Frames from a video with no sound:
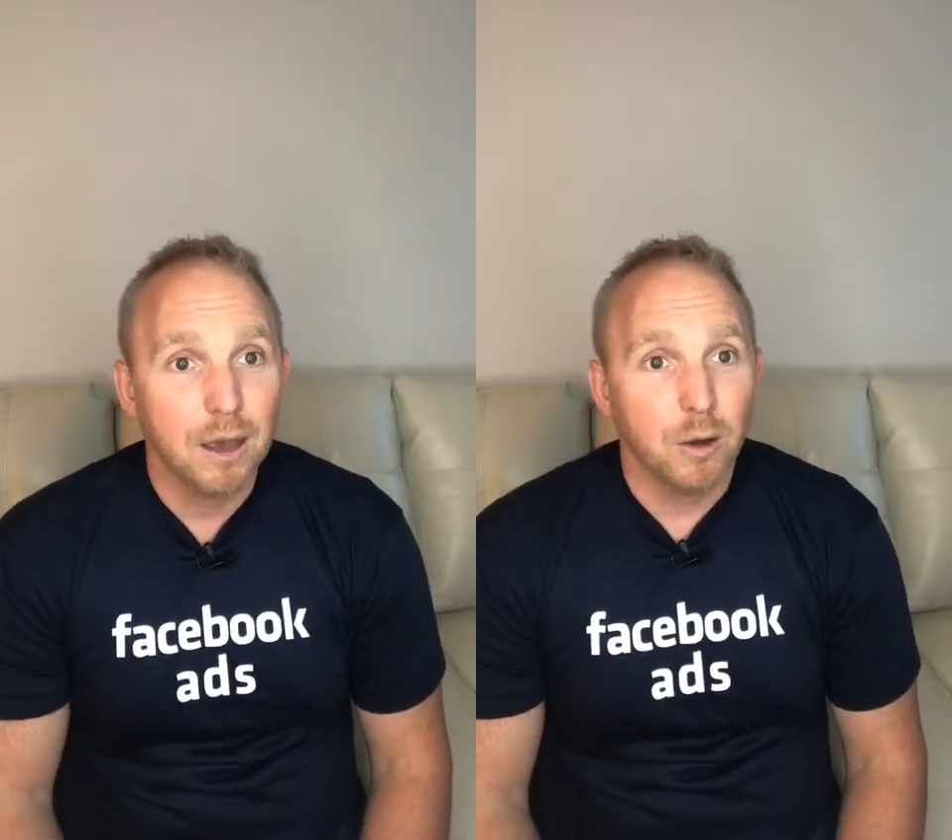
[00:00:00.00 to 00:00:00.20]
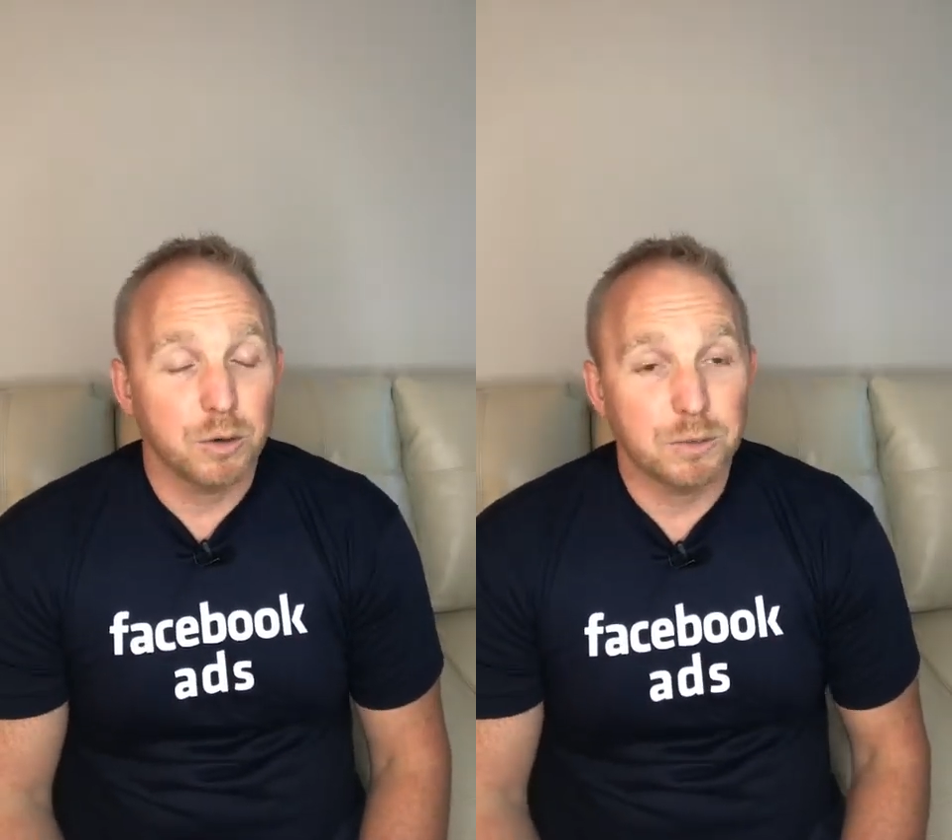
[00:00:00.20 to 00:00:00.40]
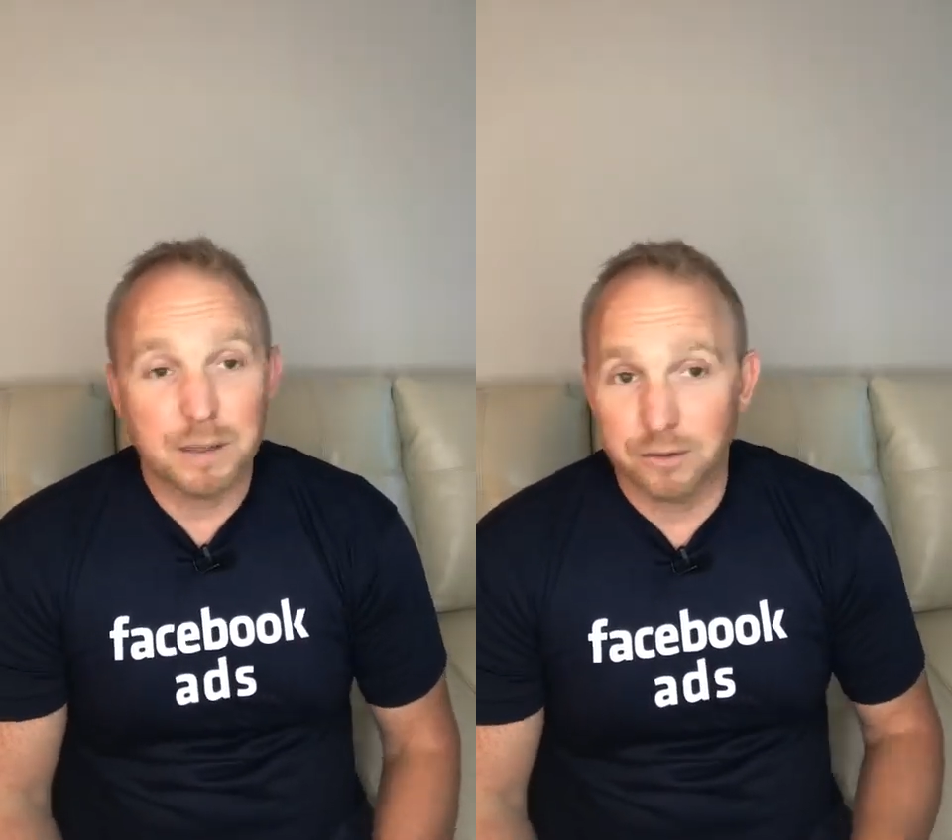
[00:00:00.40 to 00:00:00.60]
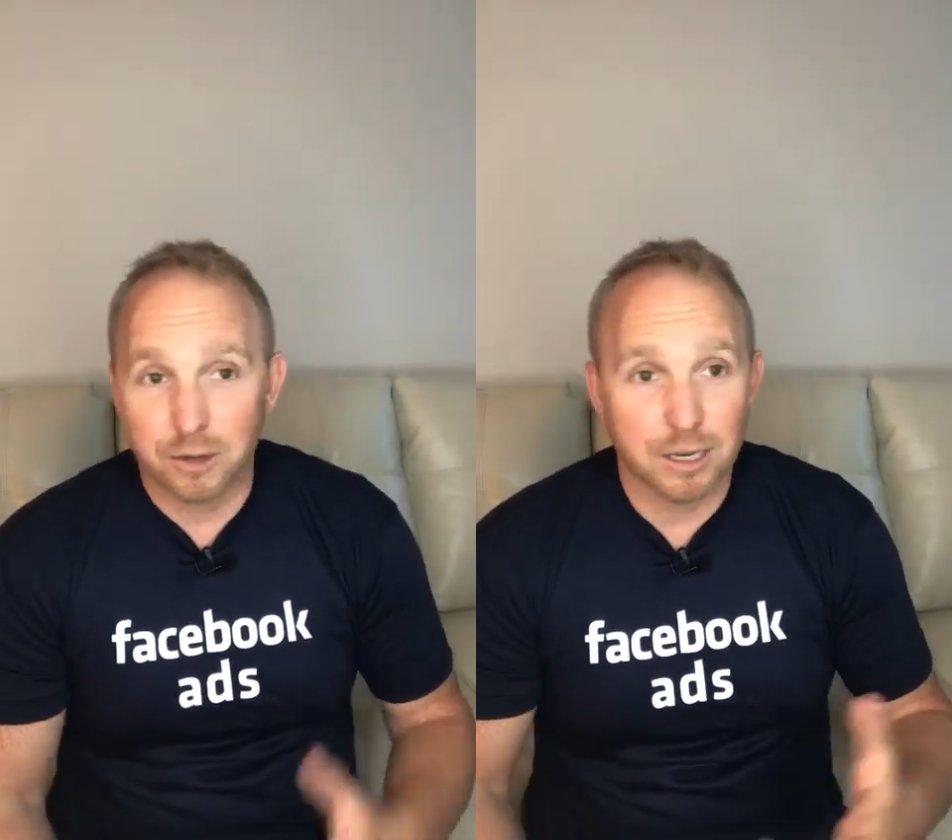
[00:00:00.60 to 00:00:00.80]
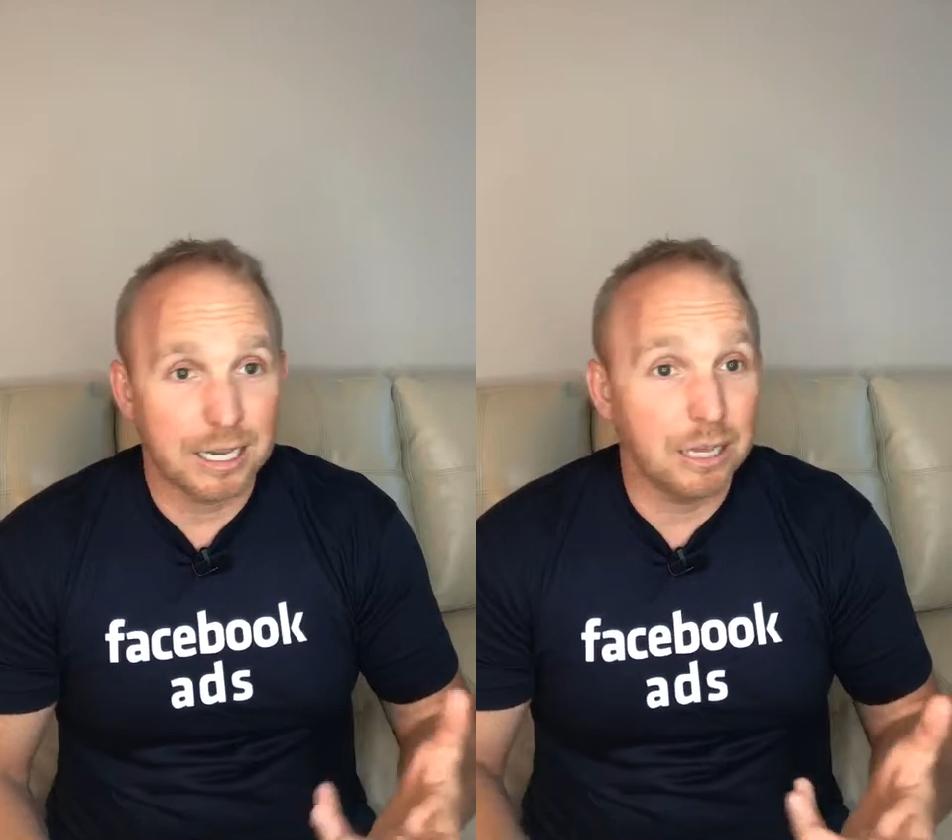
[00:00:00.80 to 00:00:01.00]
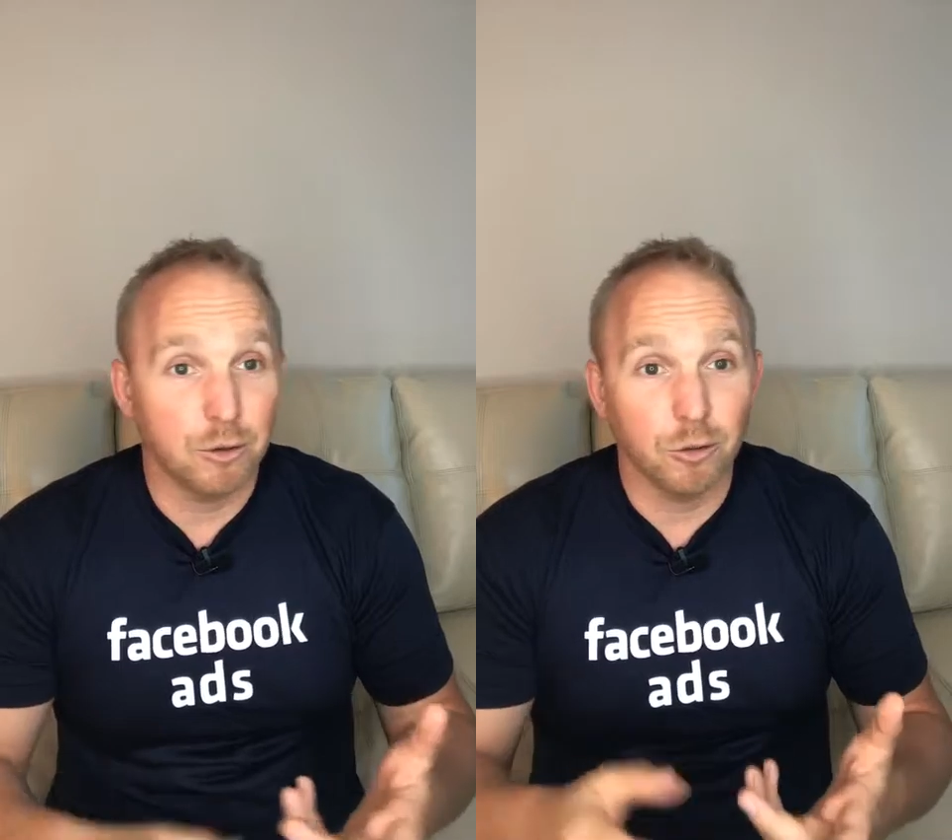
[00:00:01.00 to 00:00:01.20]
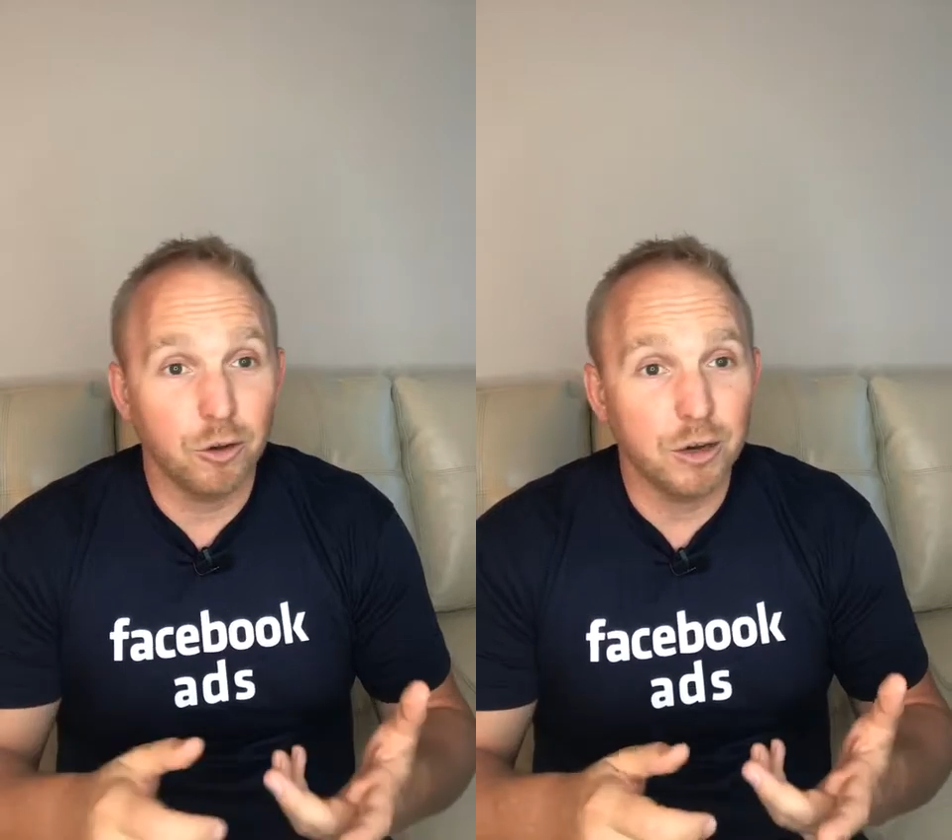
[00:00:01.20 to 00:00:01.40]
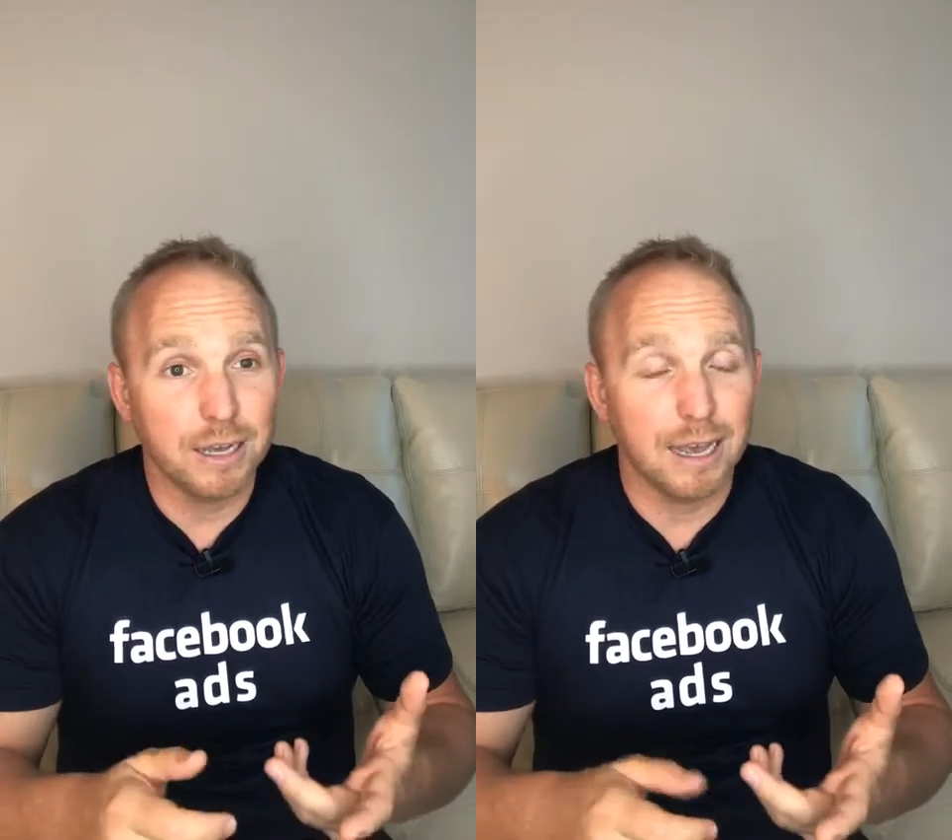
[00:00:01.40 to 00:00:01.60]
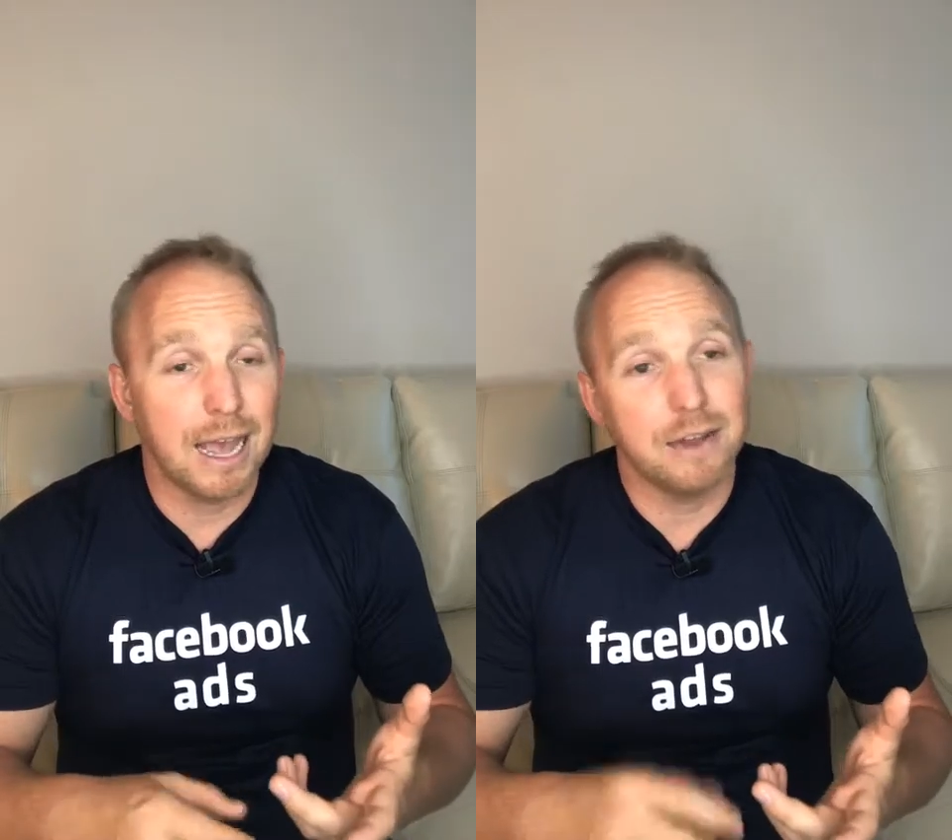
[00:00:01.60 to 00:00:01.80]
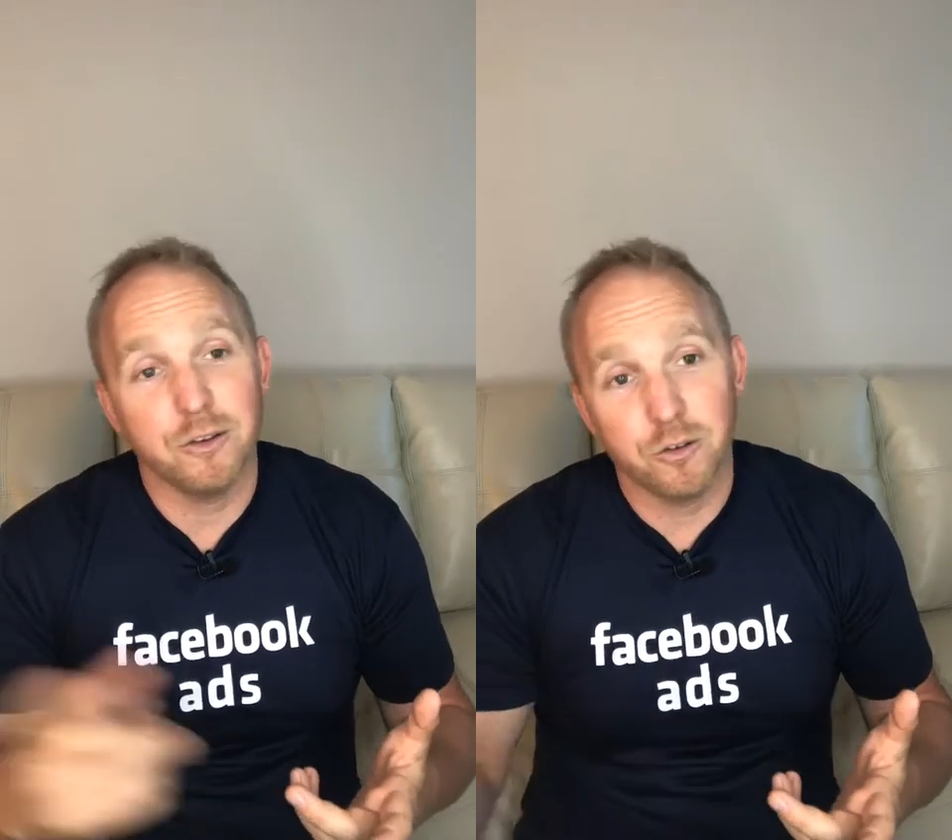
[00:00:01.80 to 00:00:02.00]
which means they're going to either look
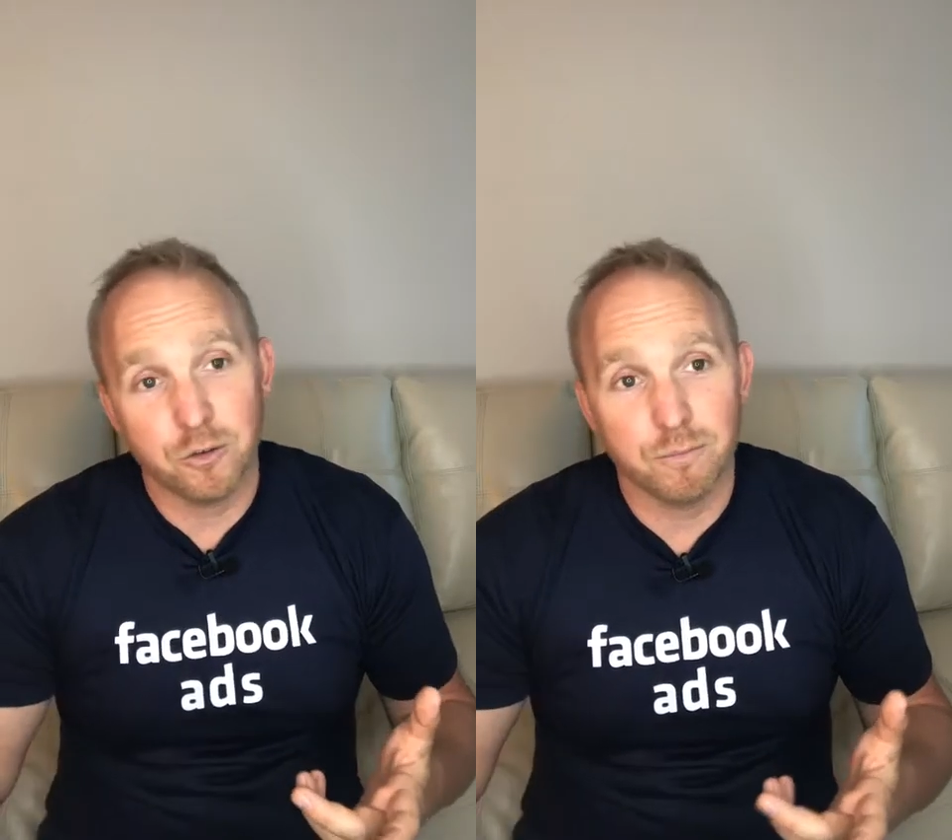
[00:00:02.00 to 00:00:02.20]
and